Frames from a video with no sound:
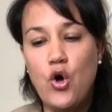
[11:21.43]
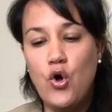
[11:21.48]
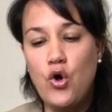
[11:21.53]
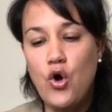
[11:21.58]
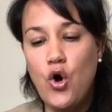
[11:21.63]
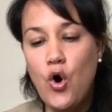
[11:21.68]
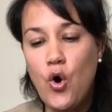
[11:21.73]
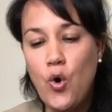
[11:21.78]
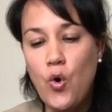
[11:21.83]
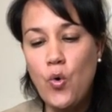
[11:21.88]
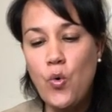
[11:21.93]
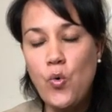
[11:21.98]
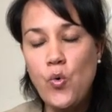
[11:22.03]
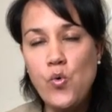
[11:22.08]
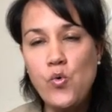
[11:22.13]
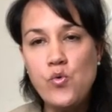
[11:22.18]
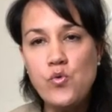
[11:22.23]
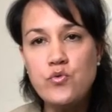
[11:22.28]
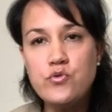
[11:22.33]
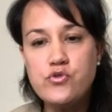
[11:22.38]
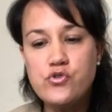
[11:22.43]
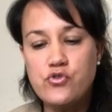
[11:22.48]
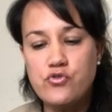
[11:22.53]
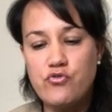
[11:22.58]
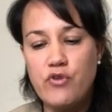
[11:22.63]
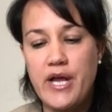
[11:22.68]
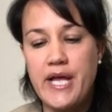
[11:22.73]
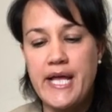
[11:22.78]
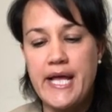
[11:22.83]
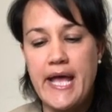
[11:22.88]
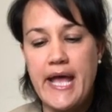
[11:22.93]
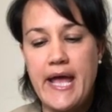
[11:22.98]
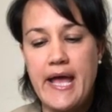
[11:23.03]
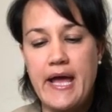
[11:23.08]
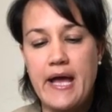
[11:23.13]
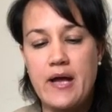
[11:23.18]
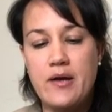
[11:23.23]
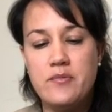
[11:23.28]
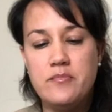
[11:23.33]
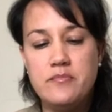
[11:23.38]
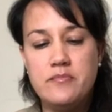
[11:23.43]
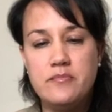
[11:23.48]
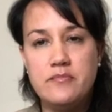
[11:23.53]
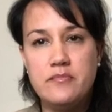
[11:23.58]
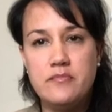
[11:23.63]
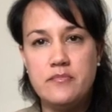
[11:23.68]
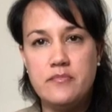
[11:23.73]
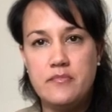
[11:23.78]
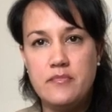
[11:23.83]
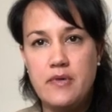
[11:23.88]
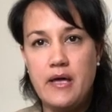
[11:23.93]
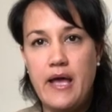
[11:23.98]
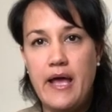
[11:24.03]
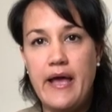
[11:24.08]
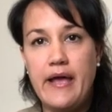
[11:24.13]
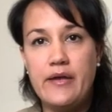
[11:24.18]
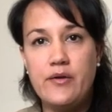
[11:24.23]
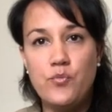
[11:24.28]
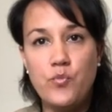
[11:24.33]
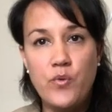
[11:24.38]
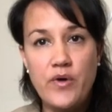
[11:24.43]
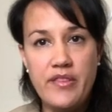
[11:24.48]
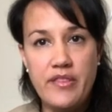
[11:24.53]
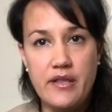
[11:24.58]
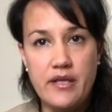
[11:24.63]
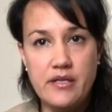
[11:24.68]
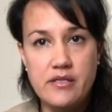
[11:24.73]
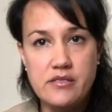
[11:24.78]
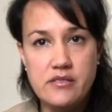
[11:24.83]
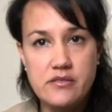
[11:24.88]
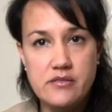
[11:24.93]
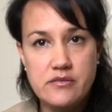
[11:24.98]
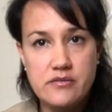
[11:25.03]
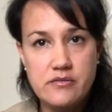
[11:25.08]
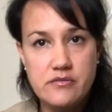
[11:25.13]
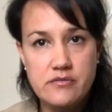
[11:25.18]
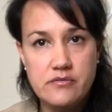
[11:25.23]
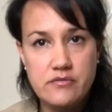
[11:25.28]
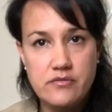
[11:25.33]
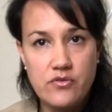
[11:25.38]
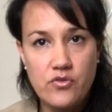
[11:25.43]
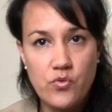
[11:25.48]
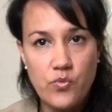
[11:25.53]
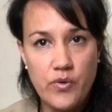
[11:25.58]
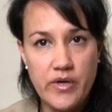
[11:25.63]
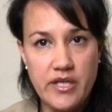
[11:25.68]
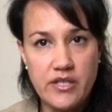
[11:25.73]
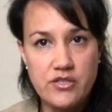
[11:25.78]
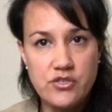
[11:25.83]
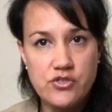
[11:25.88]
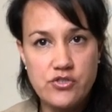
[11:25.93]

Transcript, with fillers: cold grey air, and with it, the witch.